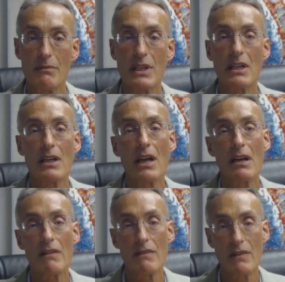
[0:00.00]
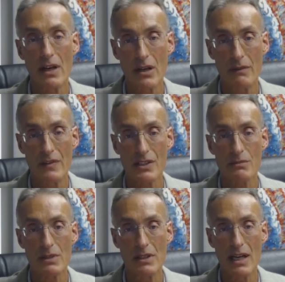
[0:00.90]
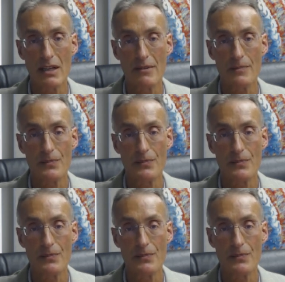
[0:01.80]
being very visible now.